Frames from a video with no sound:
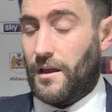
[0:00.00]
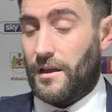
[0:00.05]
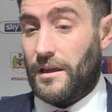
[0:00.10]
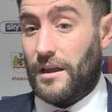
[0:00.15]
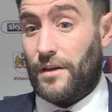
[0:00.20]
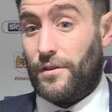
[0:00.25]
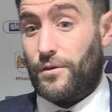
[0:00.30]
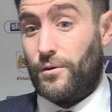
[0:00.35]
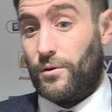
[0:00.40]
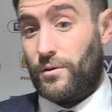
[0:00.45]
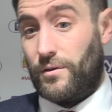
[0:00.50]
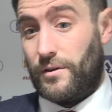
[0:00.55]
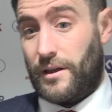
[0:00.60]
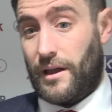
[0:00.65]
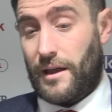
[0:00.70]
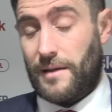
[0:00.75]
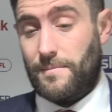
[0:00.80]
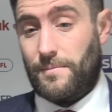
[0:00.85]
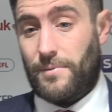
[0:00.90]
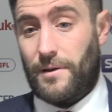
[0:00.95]
Yeah, I thought the
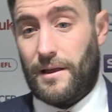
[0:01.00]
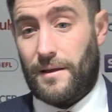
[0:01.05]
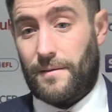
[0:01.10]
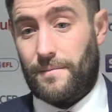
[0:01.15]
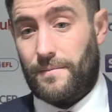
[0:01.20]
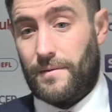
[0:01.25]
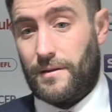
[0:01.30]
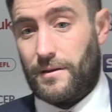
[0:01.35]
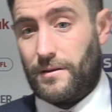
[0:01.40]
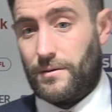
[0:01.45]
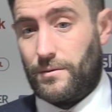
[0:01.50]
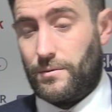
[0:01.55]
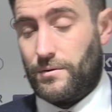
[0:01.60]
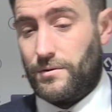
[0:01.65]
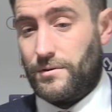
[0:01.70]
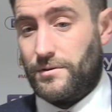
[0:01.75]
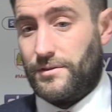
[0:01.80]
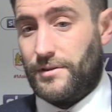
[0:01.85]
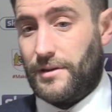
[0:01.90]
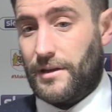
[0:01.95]
game plan
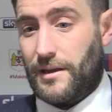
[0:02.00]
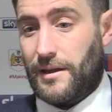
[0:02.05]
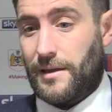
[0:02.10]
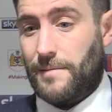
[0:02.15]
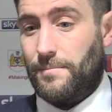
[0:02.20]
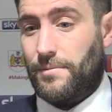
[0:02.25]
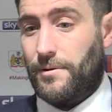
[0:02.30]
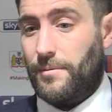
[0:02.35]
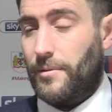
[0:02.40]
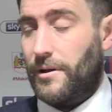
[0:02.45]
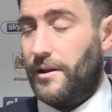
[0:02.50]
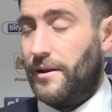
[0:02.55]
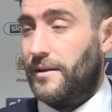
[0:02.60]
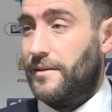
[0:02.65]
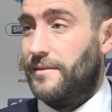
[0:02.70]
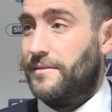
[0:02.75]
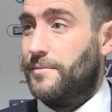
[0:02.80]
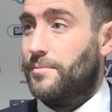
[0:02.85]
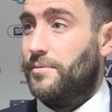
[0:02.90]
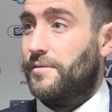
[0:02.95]
was uh,
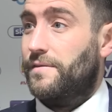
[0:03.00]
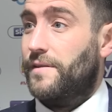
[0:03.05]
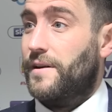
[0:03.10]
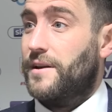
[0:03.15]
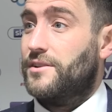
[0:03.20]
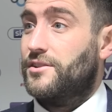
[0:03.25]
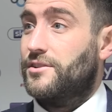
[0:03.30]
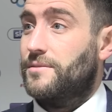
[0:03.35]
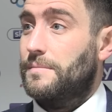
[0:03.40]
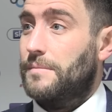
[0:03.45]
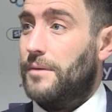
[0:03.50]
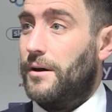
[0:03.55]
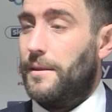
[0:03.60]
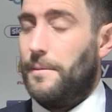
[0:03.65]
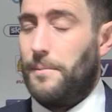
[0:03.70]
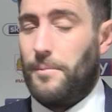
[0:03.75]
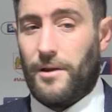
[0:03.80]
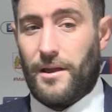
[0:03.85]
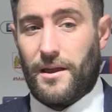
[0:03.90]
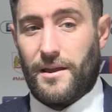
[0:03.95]
implemented to perfection by
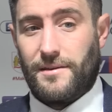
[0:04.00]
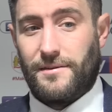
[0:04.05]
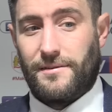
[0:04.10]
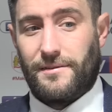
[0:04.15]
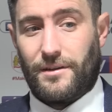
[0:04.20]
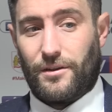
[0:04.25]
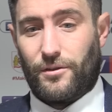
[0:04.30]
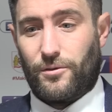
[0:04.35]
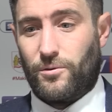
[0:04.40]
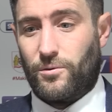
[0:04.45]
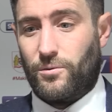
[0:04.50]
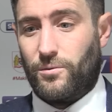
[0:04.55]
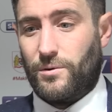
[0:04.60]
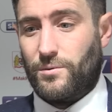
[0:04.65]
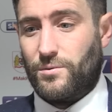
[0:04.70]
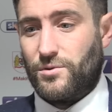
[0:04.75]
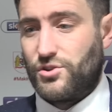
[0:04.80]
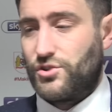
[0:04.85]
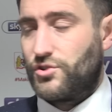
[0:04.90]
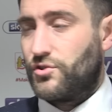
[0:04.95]
the players. I thought
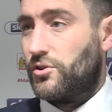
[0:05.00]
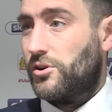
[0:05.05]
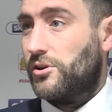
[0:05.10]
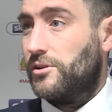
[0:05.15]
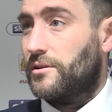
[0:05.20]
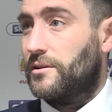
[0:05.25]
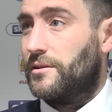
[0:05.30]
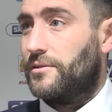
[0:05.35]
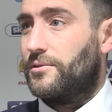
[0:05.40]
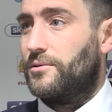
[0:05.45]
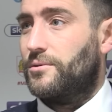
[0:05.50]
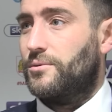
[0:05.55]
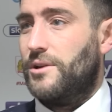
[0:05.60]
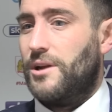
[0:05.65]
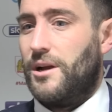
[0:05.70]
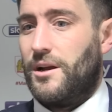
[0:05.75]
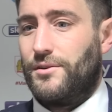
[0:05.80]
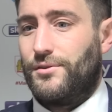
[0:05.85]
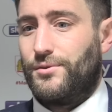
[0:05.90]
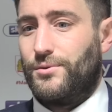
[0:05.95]
we were strong. I thought
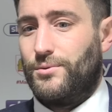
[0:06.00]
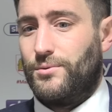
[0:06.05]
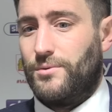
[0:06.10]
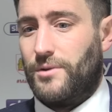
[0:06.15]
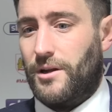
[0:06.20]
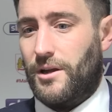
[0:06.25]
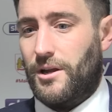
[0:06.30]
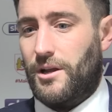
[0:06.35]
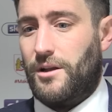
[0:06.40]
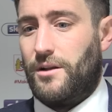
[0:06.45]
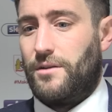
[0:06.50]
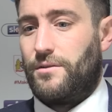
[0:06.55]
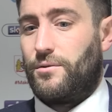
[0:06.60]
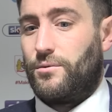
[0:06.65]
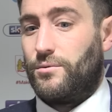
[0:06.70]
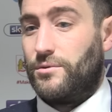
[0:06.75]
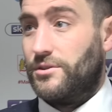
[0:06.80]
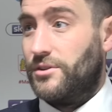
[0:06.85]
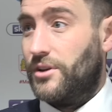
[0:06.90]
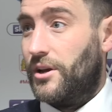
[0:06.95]
we hustled. I
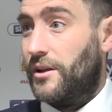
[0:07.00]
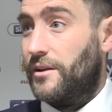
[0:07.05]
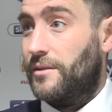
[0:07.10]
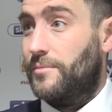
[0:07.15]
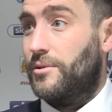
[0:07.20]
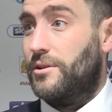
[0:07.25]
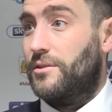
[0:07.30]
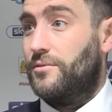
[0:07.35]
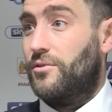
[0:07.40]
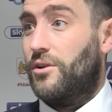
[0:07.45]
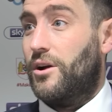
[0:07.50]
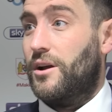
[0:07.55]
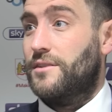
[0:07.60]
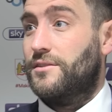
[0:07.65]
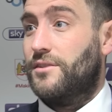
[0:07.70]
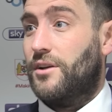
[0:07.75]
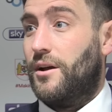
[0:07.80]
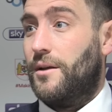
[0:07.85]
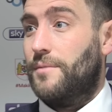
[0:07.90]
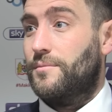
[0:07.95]
thought we turned them at the right
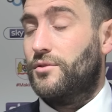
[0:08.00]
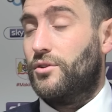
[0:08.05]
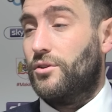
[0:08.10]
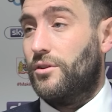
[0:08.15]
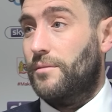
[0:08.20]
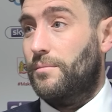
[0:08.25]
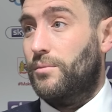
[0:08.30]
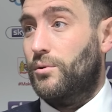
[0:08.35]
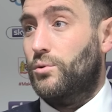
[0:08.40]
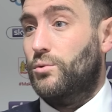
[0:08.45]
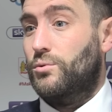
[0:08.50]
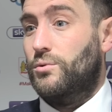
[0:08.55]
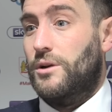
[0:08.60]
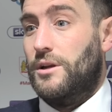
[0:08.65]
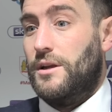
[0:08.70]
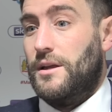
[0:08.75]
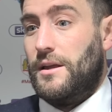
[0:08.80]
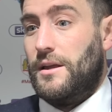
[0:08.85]
times, got the ball